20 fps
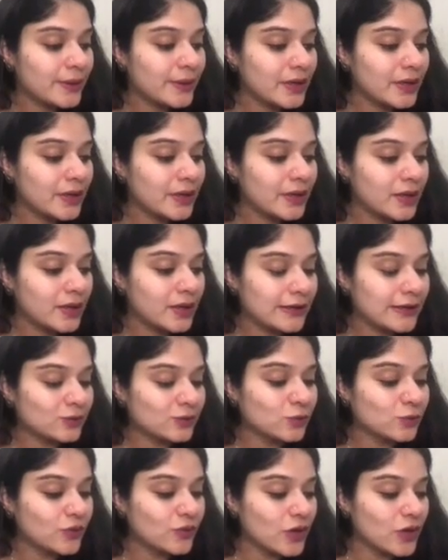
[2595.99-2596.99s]
Let's move
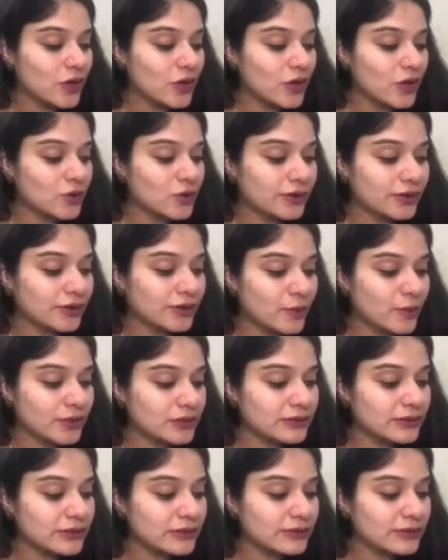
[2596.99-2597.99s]
on to other questions.
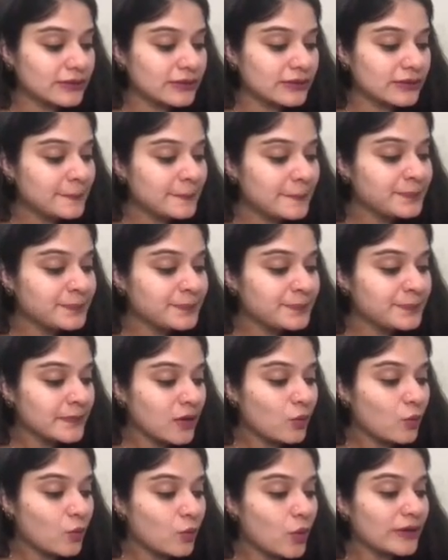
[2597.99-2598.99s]

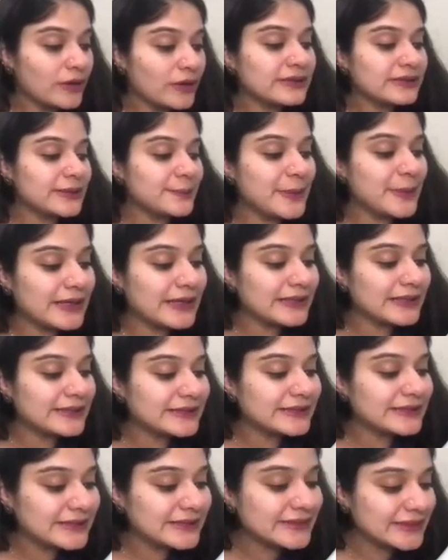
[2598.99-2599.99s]
What is the
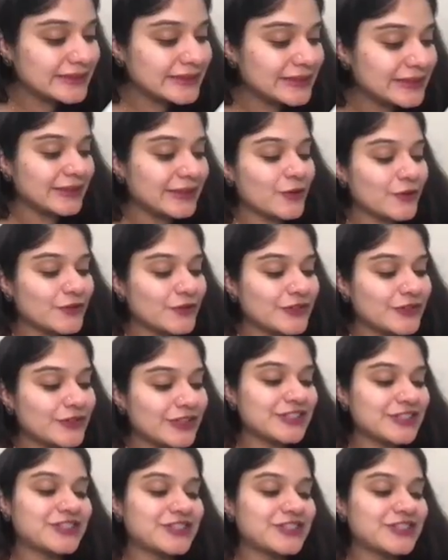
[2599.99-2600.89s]
basicity of C H three